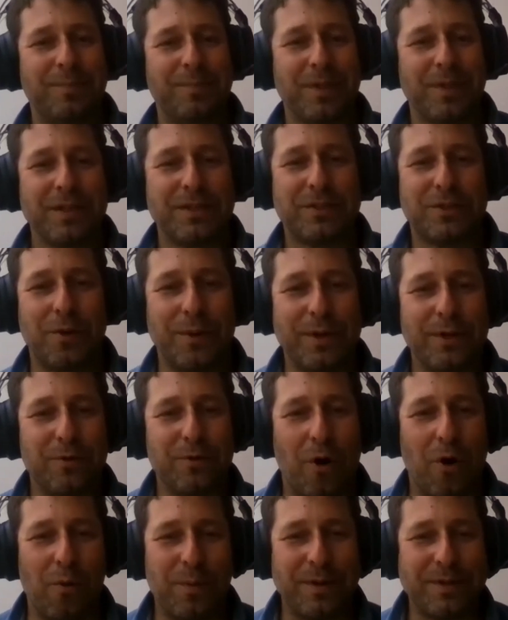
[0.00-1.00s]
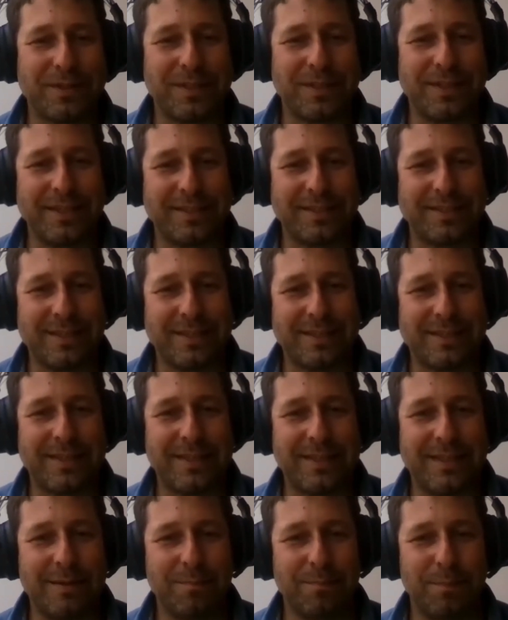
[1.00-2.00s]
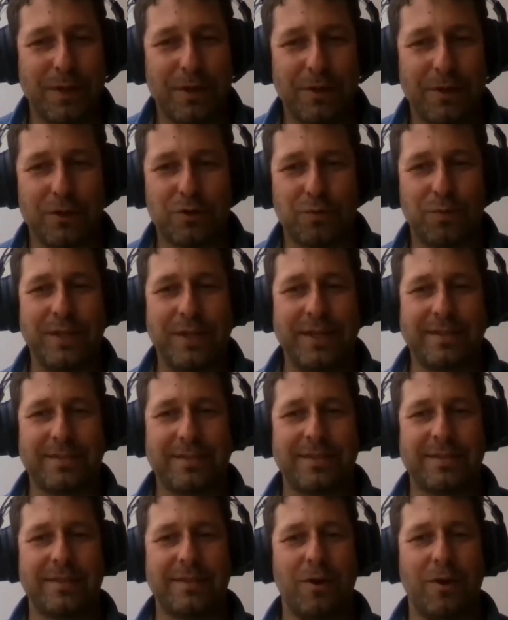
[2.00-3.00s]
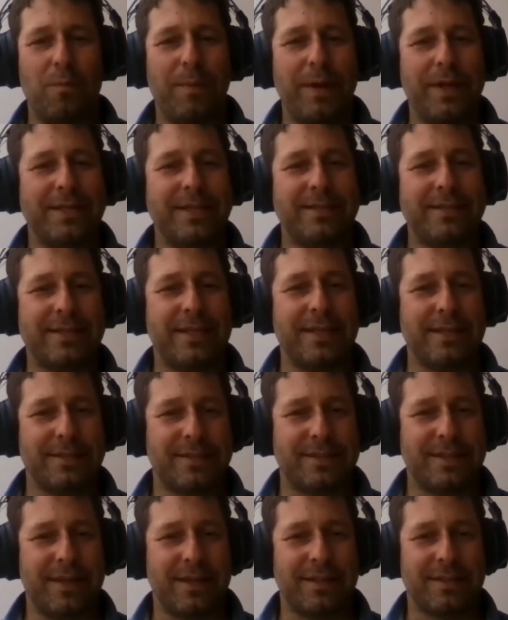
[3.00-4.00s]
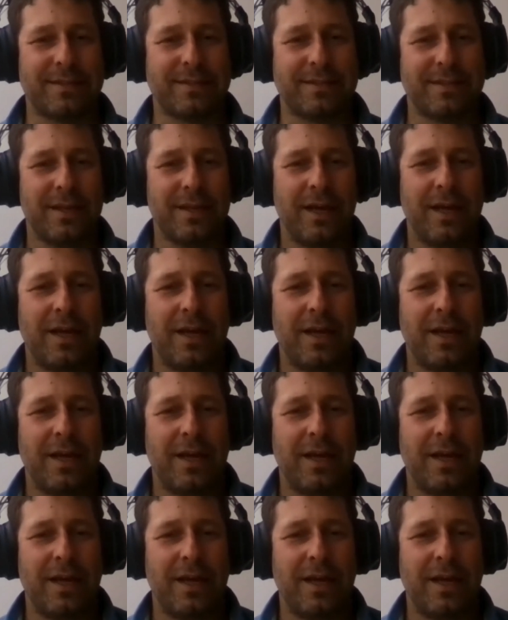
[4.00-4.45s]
so it always needs a team because we need so many skill sets